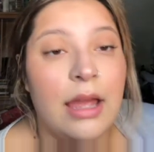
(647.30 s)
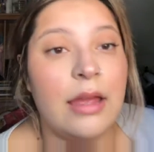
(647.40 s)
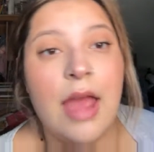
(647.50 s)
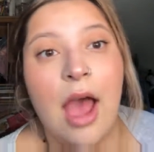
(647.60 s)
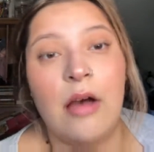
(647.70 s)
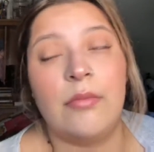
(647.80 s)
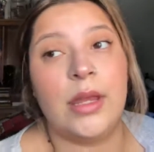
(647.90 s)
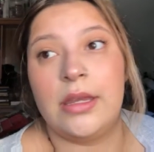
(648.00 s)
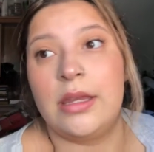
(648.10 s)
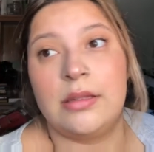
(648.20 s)
how
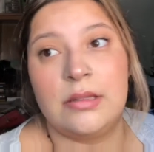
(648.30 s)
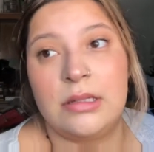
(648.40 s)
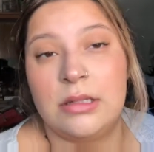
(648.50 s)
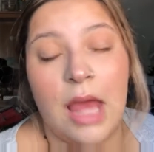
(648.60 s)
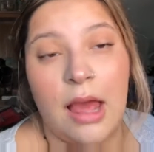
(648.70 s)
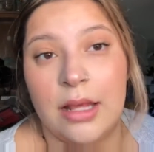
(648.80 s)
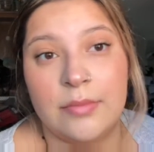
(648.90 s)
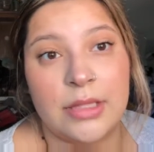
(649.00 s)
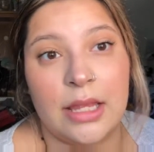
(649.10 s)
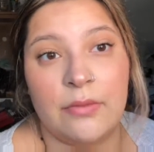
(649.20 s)
many
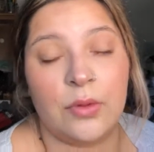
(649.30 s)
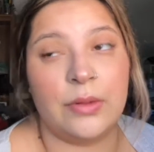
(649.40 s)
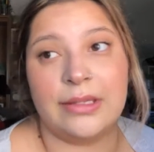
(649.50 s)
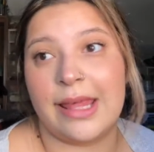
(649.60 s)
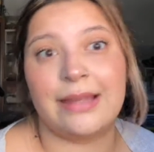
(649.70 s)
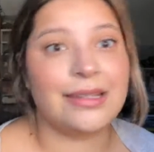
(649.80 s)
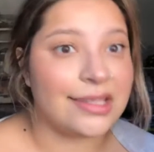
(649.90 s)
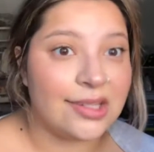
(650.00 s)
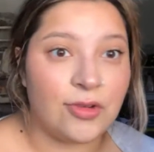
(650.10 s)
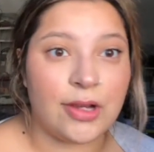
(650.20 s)
times I ruined like
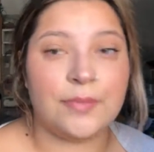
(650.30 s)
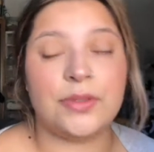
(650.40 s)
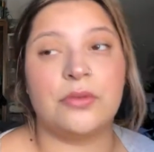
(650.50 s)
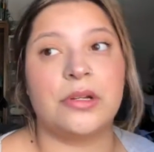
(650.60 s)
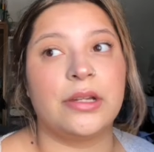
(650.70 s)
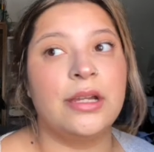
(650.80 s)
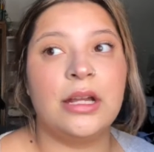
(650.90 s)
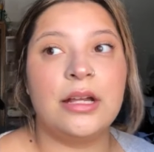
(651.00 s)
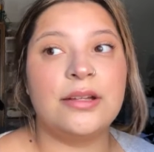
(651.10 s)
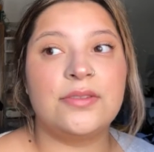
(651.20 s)
Disney trips or
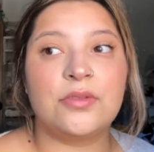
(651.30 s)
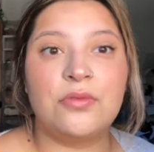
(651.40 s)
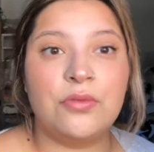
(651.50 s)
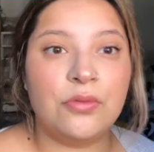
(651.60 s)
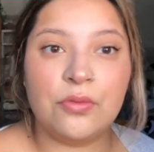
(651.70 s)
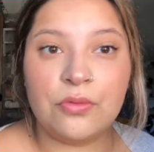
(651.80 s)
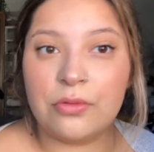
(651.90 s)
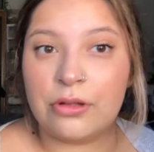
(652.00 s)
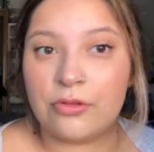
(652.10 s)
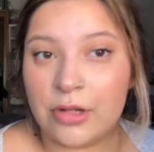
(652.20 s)
school
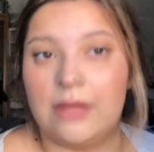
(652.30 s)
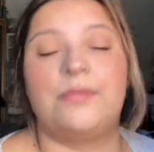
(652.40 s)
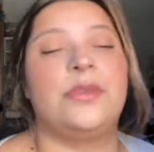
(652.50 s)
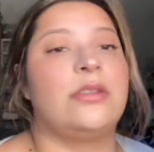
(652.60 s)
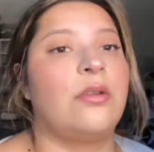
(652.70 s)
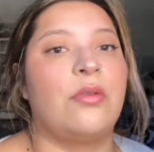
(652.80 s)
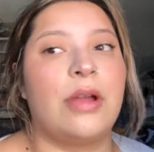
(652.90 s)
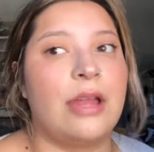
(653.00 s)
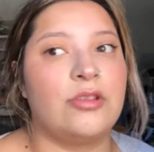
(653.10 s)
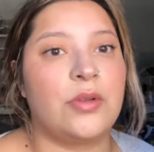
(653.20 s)
trips,
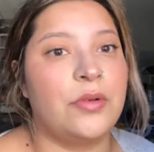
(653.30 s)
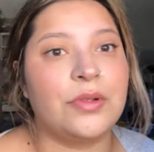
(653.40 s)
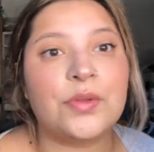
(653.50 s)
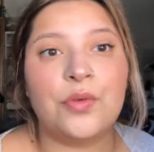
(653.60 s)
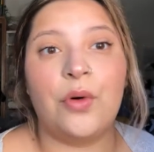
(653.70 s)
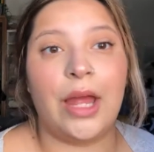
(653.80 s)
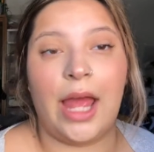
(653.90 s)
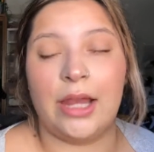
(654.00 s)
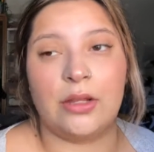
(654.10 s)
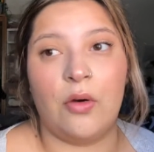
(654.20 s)
or just going to school. I
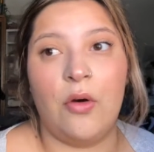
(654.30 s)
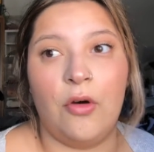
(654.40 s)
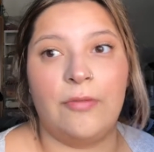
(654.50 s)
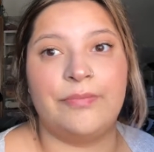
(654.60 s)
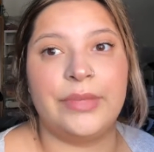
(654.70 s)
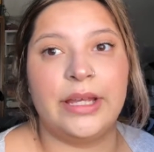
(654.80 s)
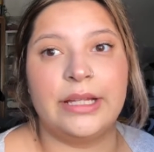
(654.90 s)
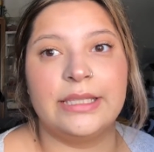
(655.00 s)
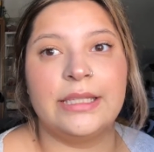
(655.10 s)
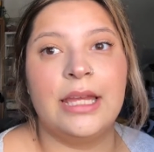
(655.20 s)
had to go home
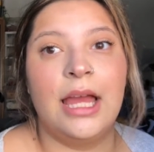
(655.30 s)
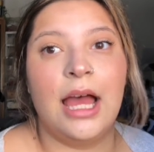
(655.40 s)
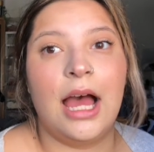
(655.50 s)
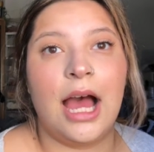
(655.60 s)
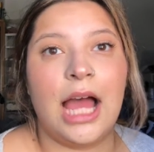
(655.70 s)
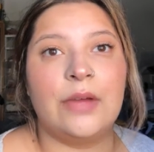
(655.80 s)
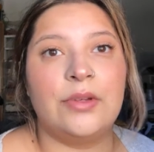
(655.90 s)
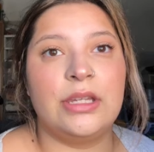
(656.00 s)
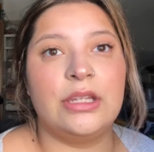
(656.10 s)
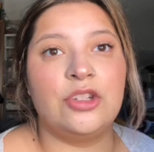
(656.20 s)
because I
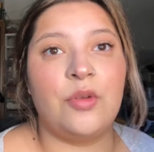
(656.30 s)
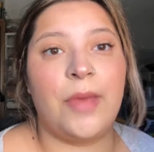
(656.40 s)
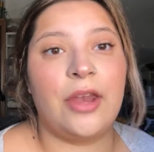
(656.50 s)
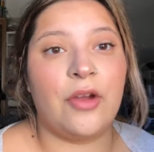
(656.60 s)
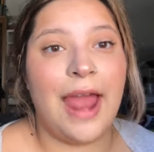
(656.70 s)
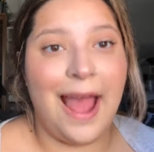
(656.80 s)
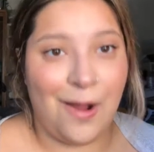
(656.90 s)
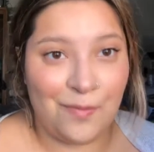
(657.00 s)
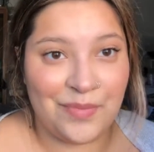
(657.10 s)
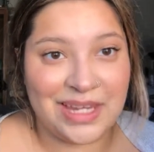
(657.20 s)
would, no matter how
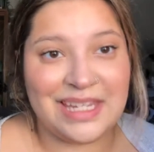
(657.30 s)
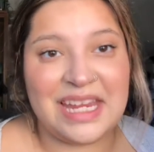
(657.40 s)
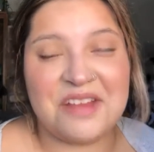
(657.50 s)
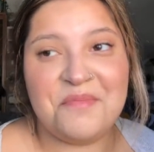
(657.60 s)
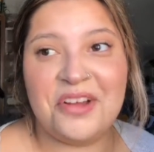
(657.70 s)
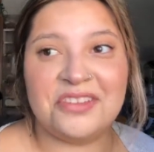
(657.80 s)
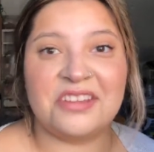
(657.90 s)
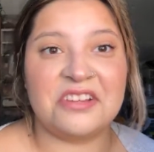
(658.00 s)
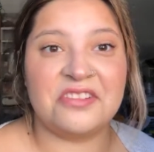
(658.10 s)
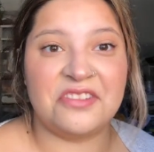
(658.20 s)
many tampons
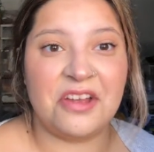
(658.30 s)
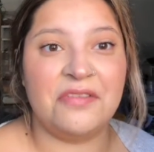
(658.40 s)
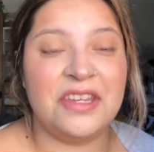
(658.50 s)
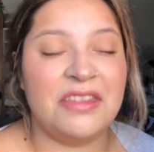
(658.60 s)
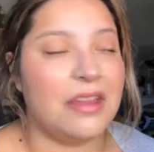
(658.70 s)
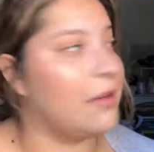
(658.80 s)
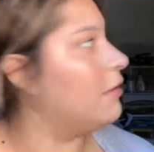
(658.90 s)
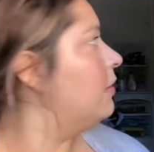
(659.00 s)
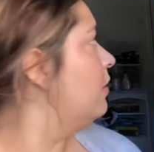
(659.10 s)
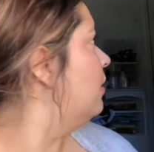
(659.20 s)
I shoved in there,
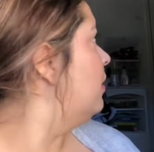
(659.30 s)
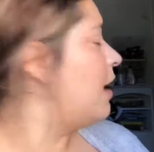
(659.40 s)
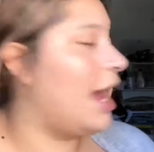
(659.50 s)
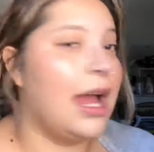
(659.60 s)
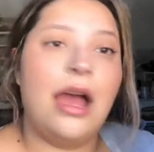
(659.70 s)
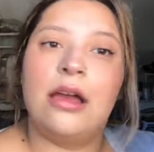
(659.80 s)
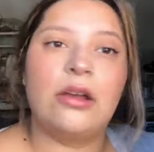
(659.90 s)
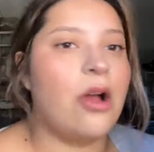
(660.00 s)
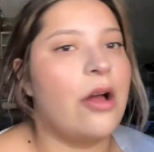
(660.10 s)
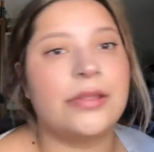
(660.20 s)

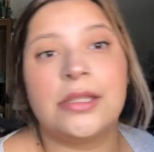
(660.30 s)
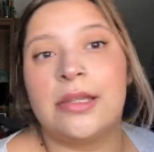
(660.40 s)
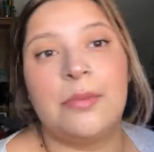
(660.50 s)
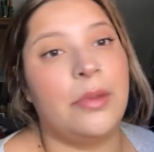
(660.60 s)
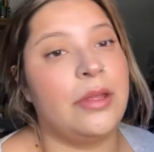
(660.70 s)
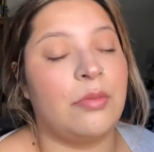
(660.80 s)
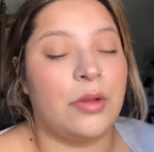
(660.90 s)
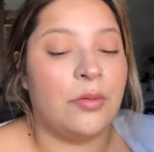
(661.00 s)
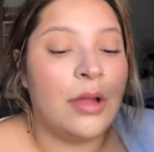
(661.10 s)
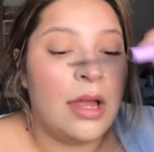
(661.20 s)
constantly bleed through.